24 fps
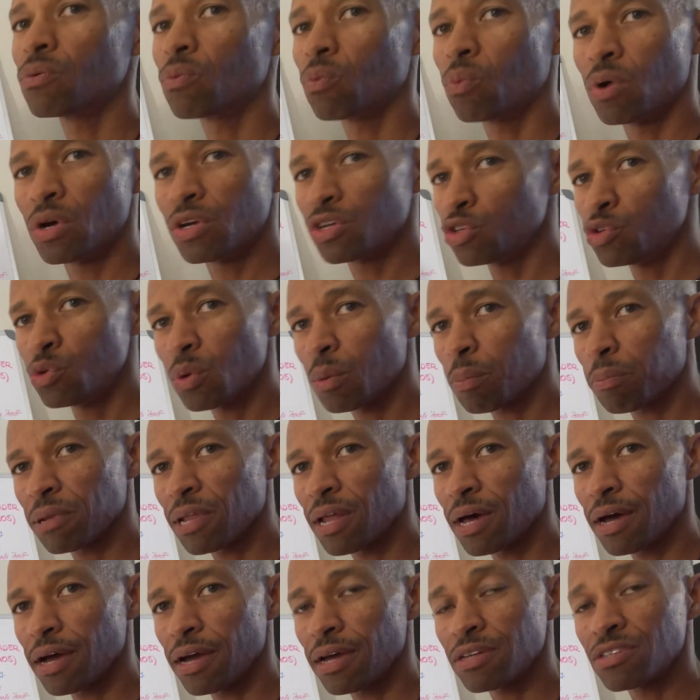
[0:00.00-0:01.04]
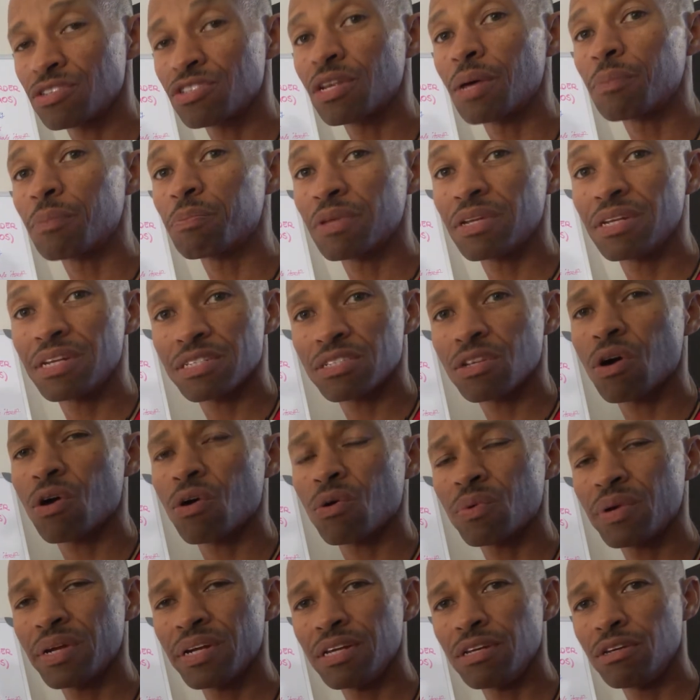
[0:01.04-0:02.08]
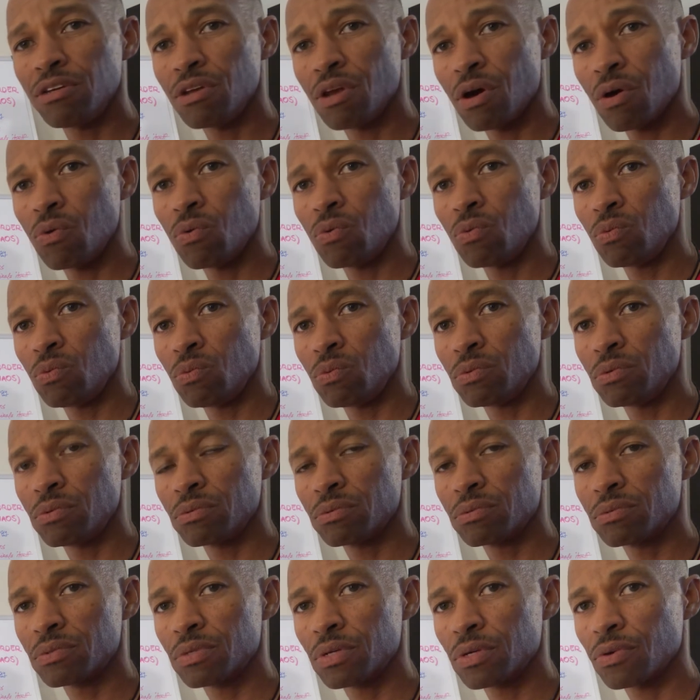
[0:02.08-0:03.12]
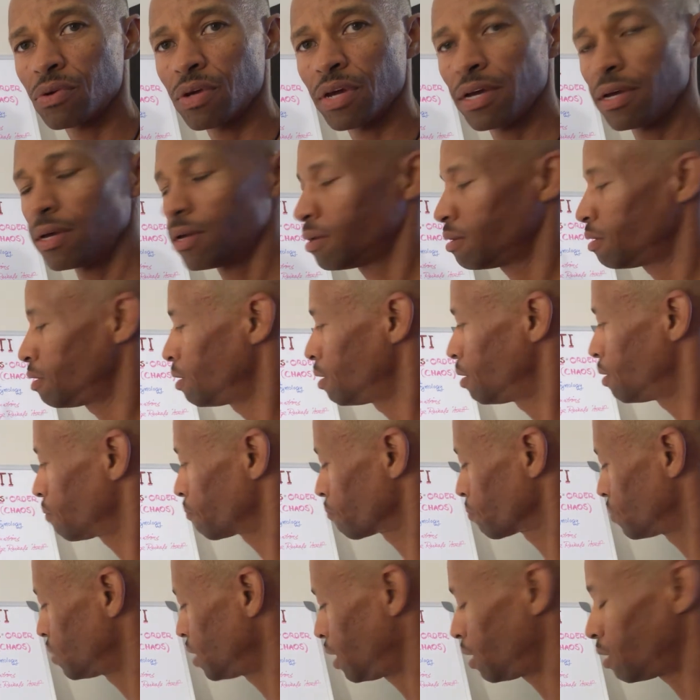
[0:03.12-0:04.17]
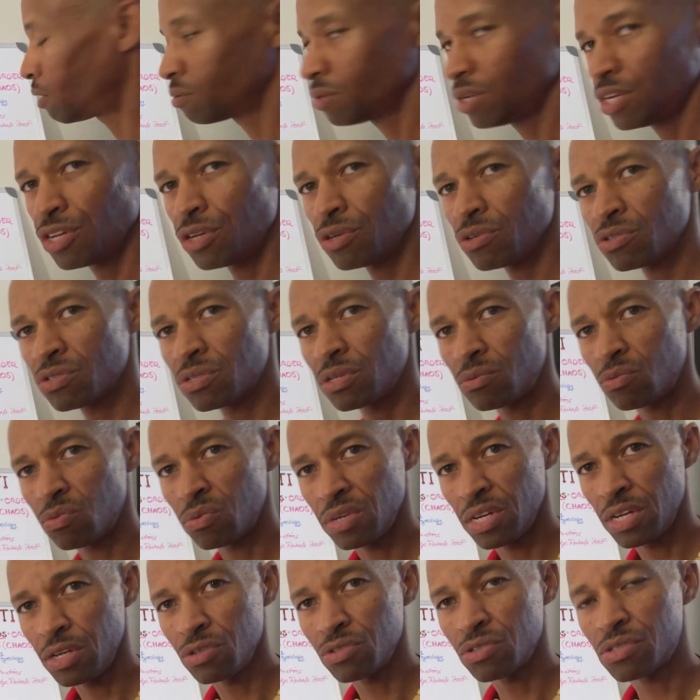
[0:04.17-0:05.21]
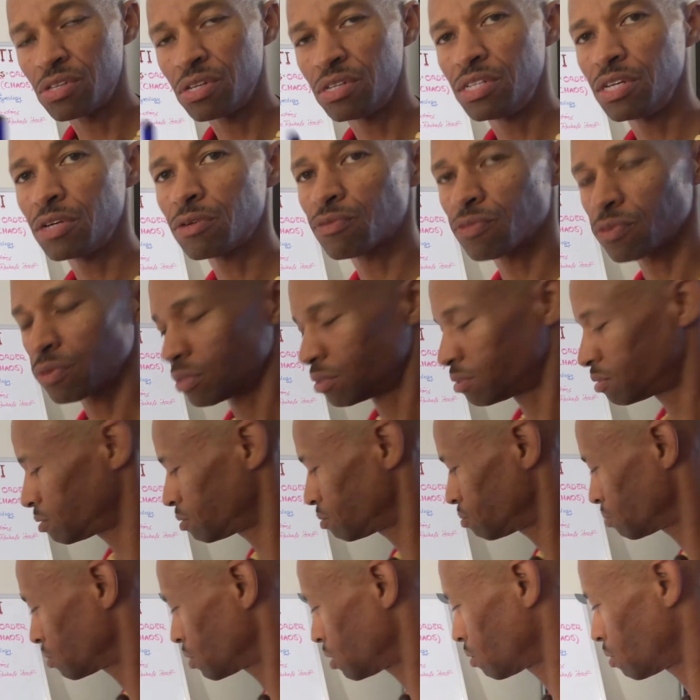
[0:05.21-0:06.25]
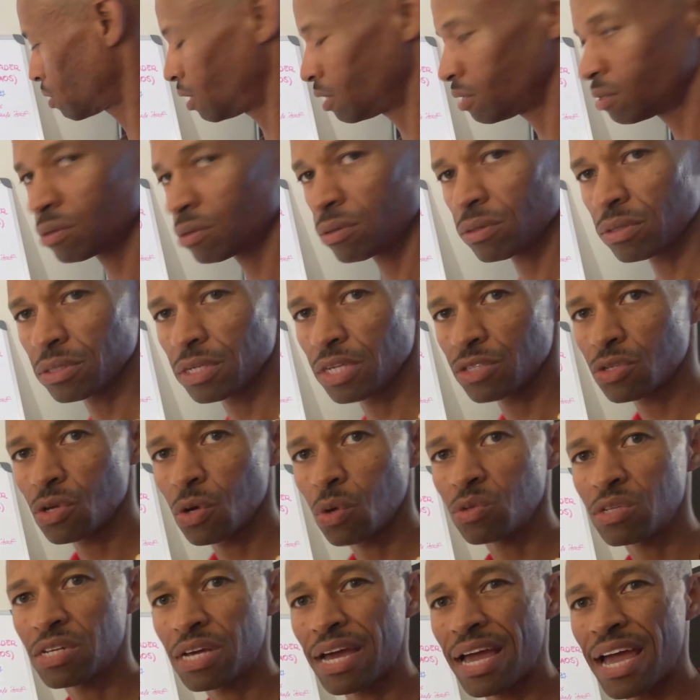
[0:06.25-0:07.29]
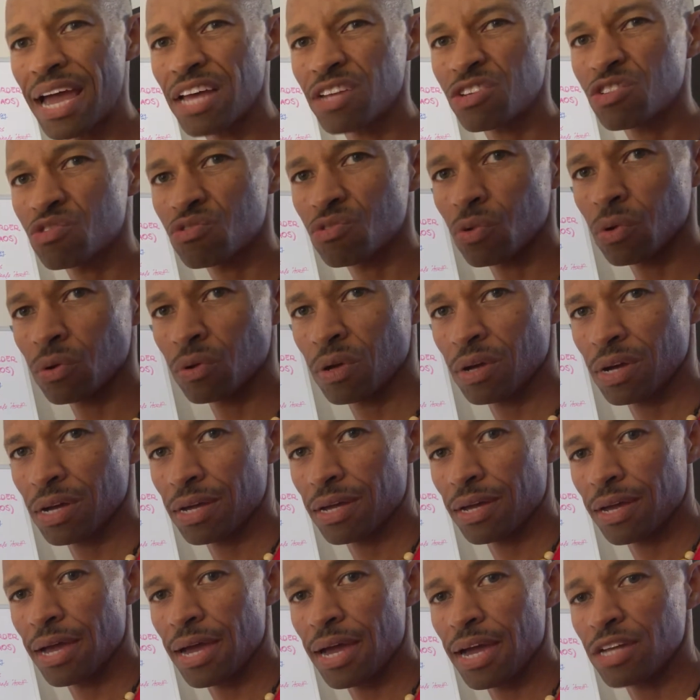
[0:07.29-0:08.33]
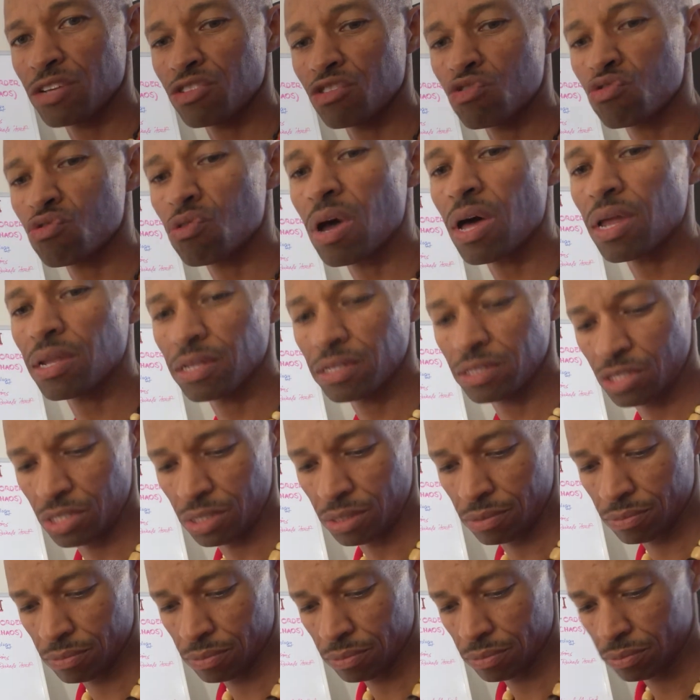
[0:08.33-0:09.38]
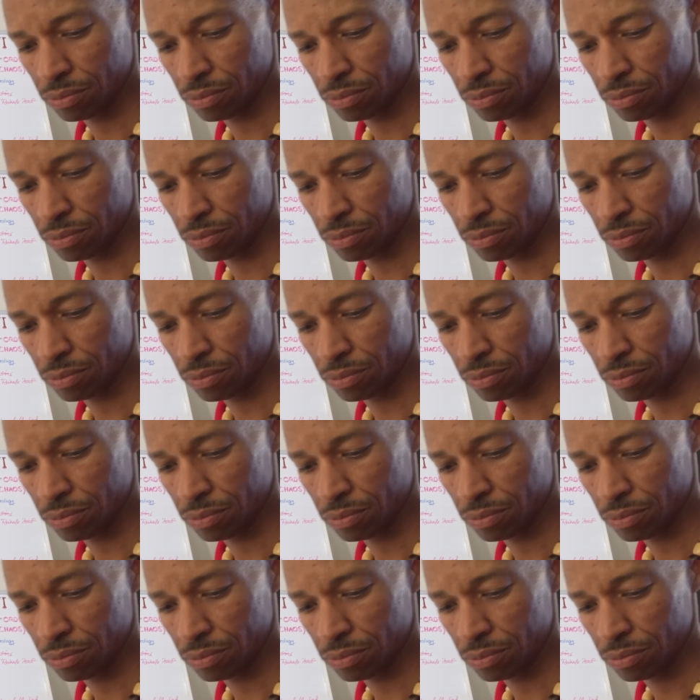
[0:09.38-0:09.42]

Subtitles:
What are you applying? Something that's already known, okay? Now, here's the difference, okay? Let's go to astrology.